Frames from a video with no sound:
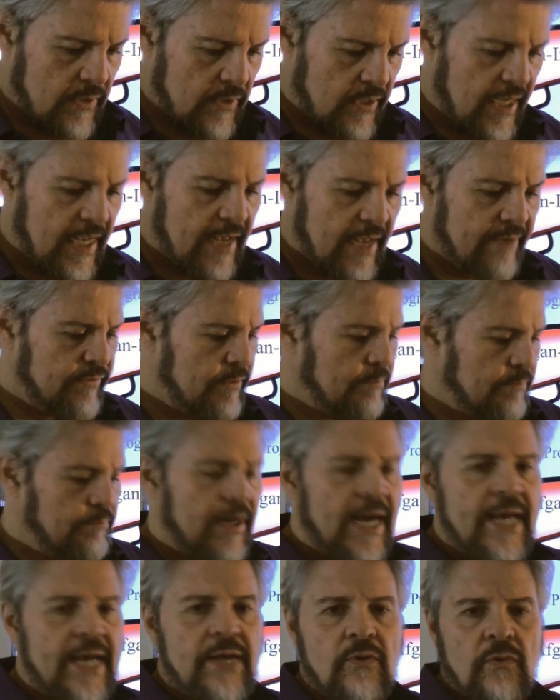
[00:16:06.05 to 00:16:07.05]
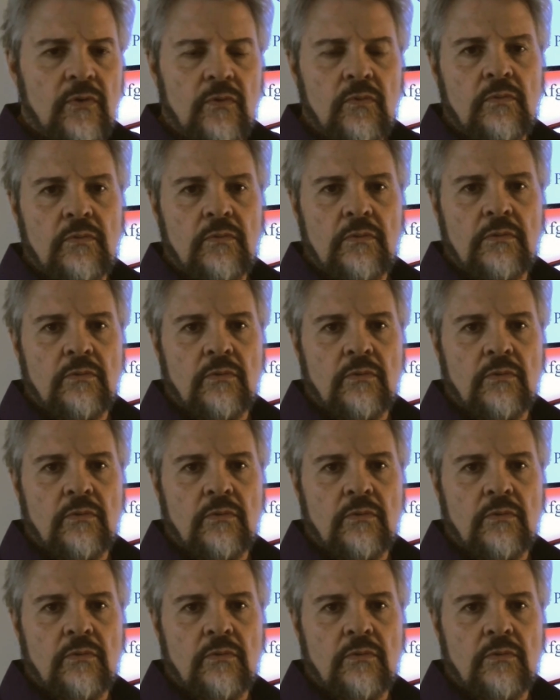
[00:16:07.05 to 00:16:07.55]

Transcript: have the bio